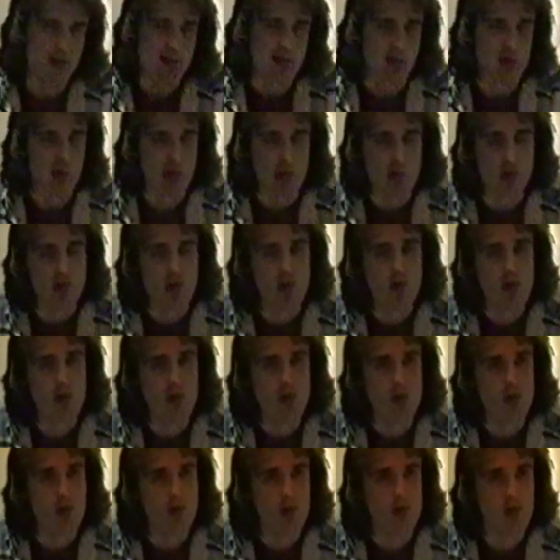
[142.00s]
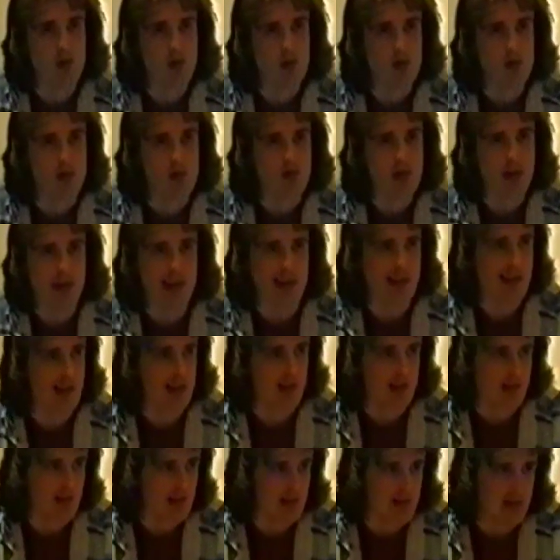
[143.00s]
like you.
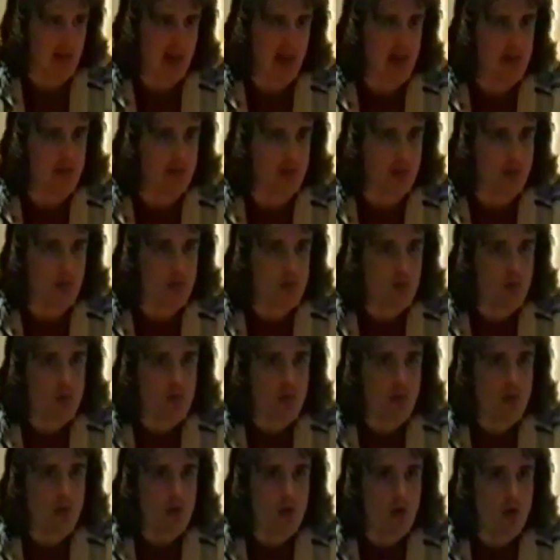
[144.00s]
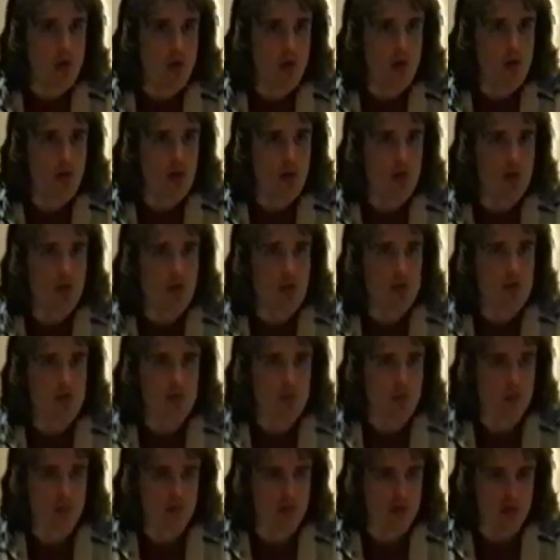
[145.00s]
Anna can't stand you. She
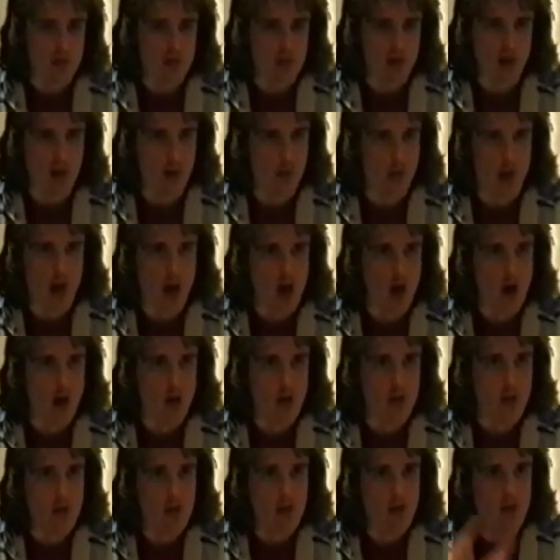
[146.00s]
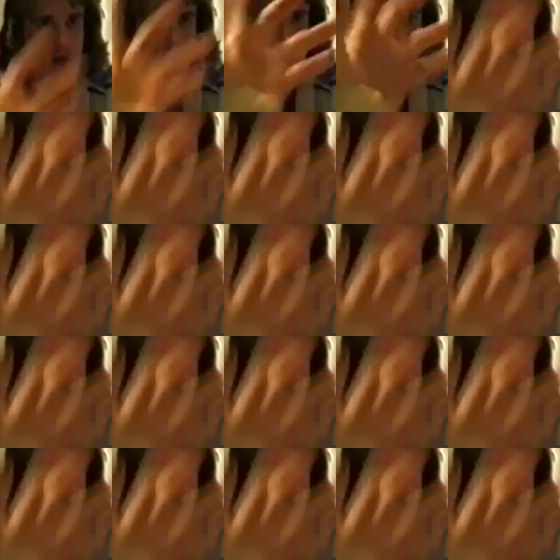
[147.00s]
She's burping. She's